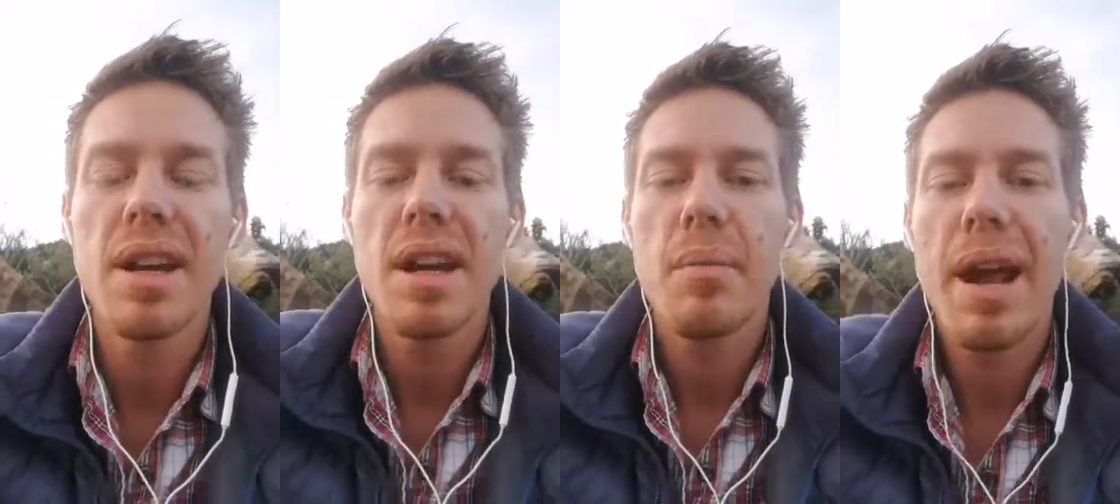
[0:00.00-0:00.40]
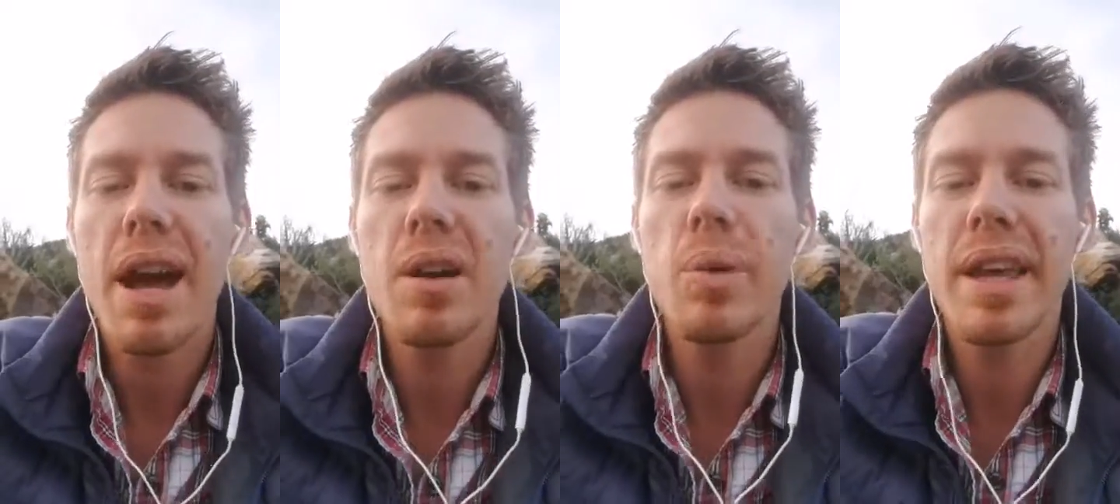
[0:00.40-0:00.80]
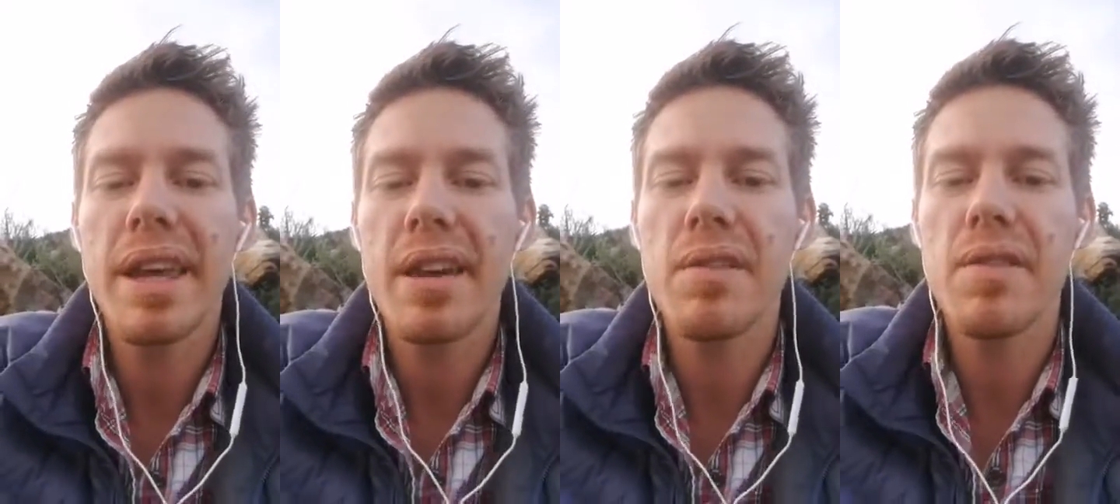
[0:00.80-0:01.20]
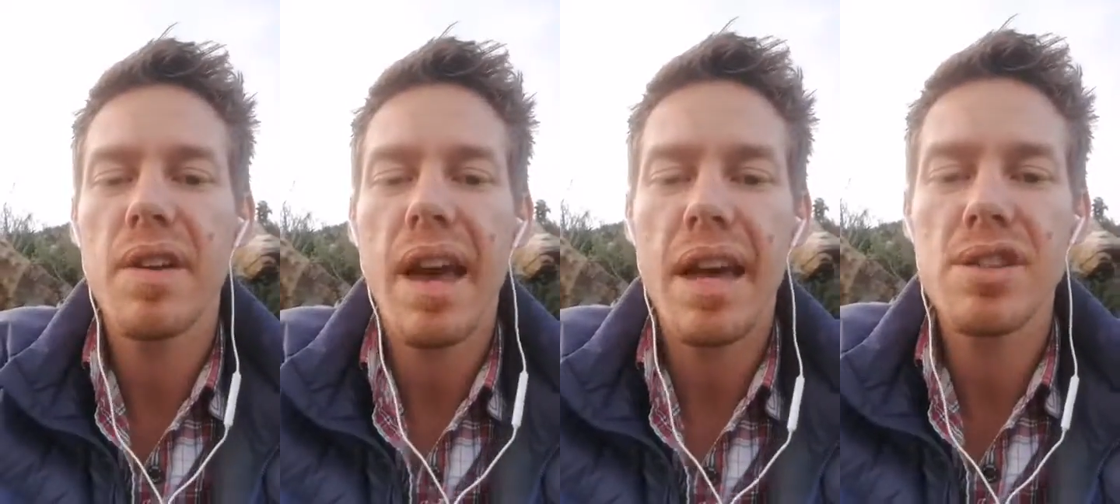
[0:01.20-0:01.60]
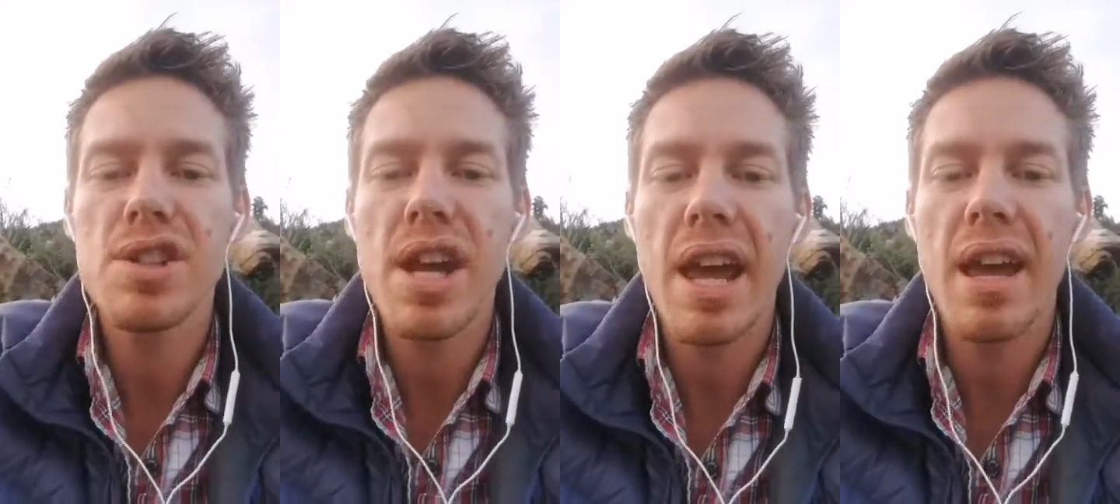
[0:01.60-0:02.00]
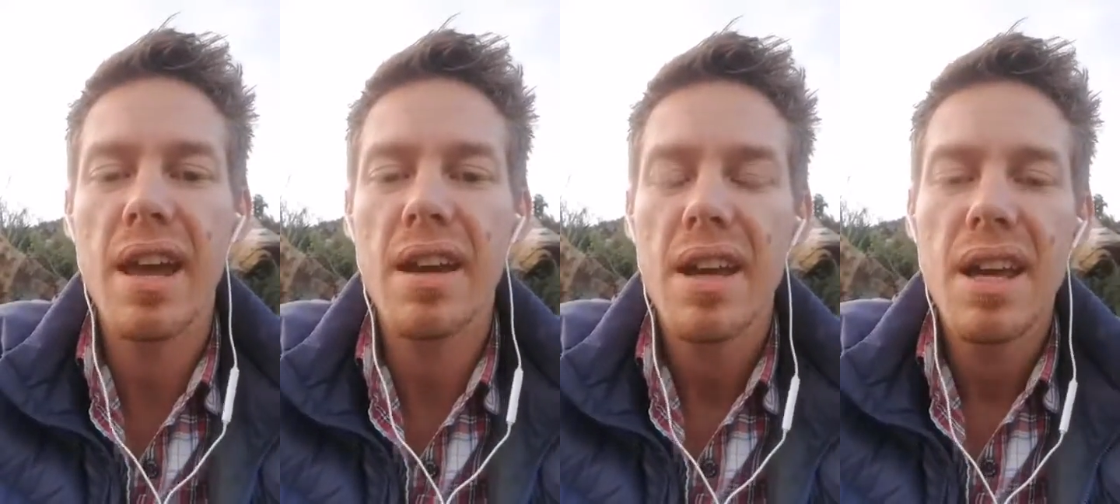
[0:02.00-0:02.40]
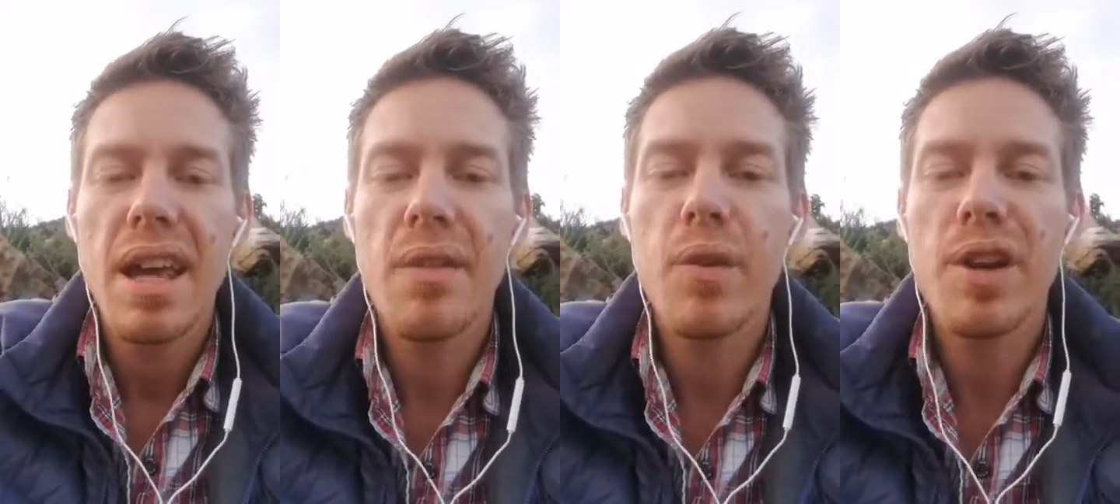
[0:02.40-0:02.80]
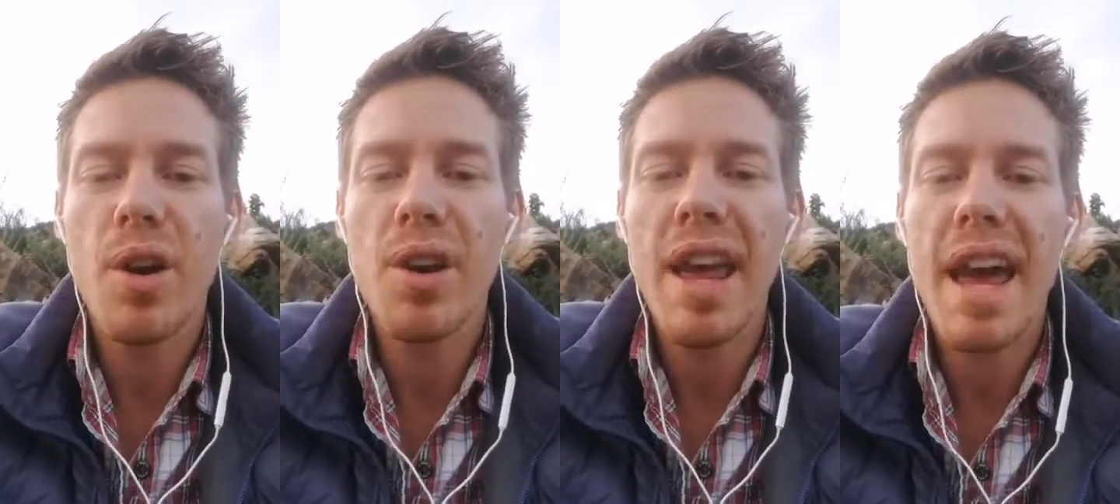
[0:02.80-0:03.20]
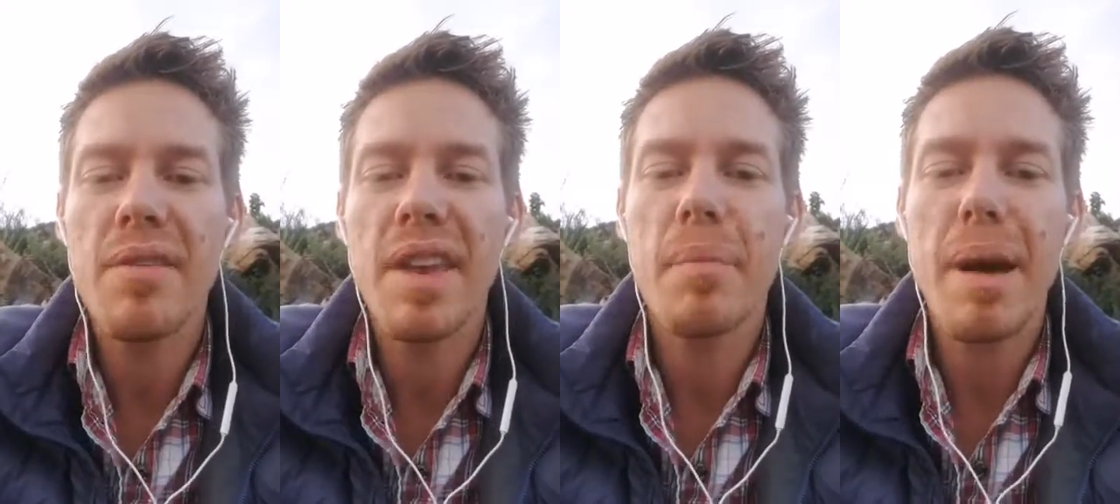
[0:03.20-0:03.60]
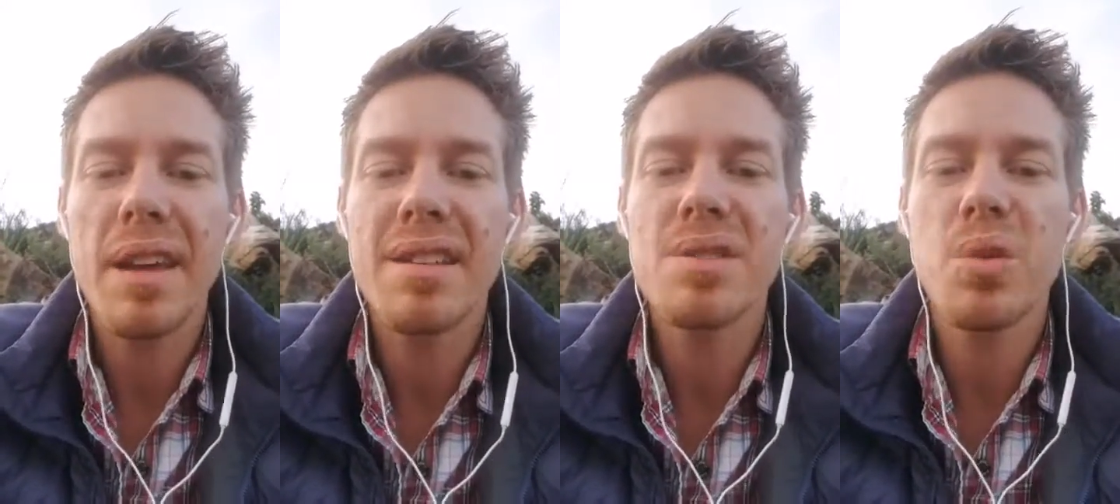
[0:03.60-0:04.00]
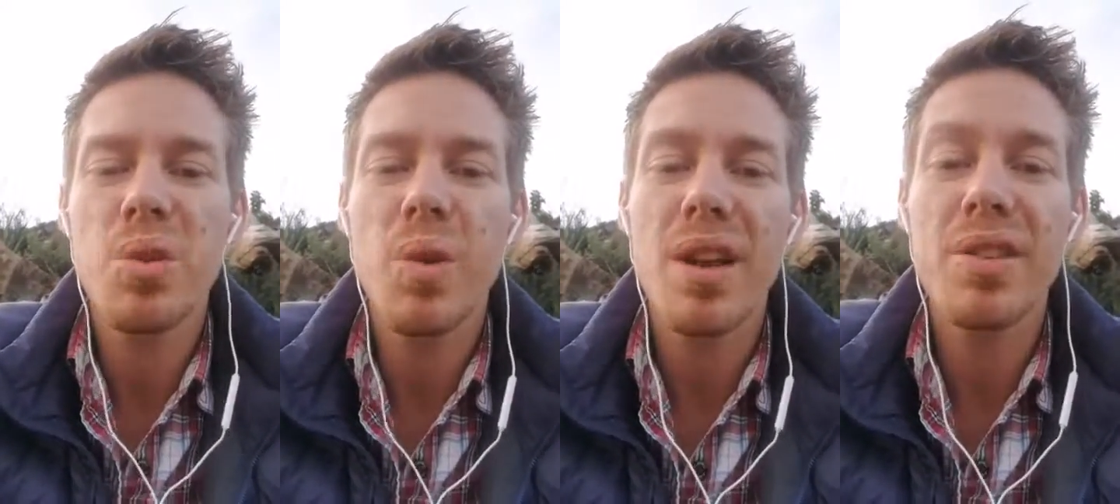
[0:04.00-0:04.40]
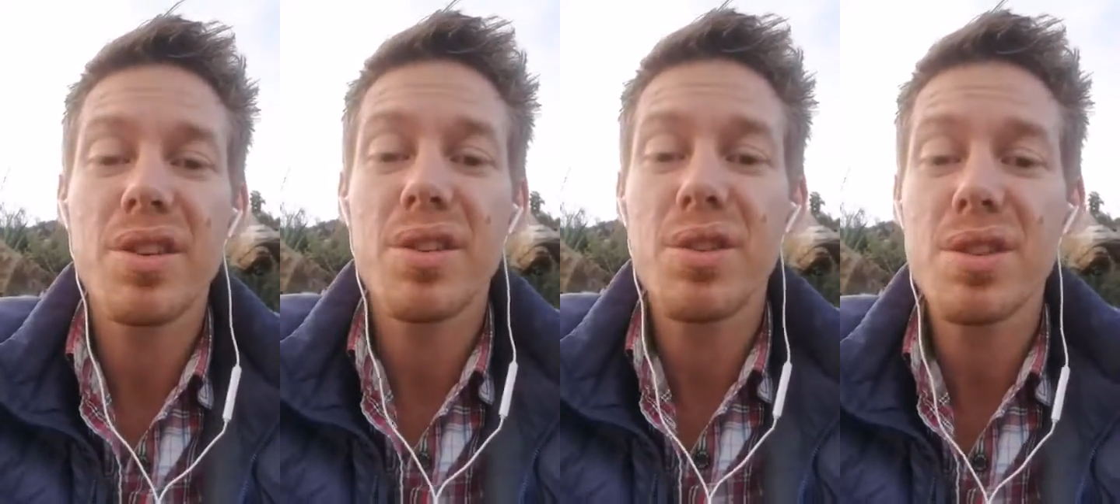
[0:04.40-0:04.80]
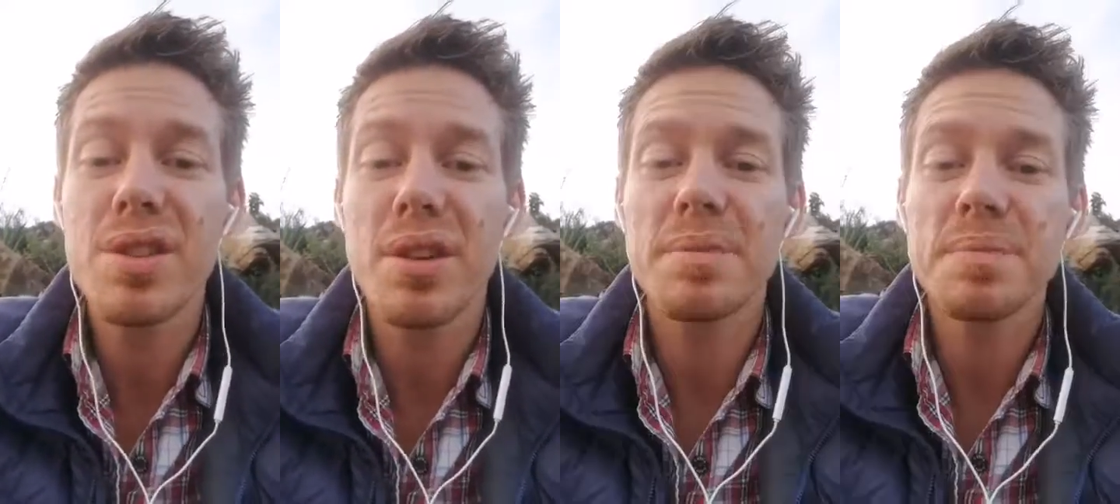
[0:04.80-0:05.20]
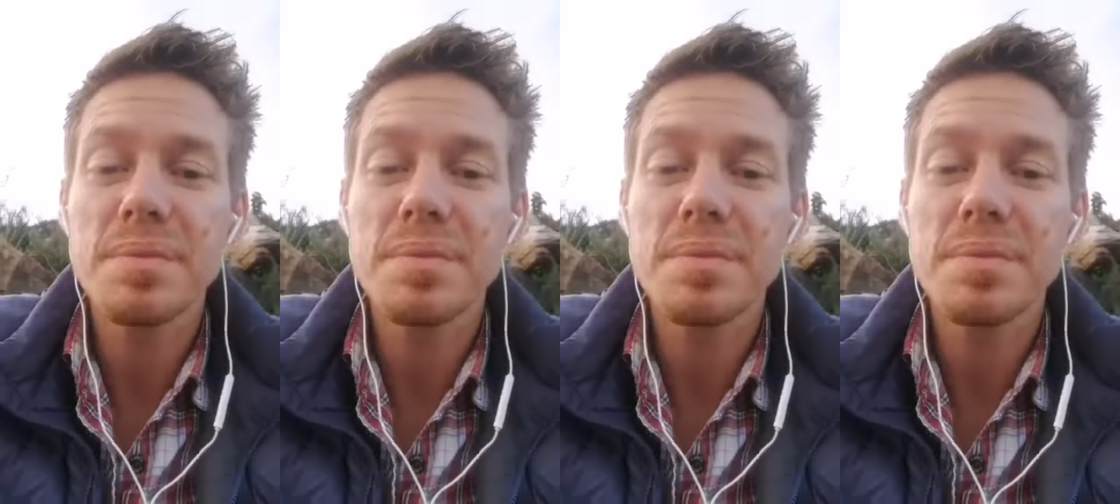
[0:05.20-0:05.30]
But how can we give and share if we don't have the abundance or the wealth to do so?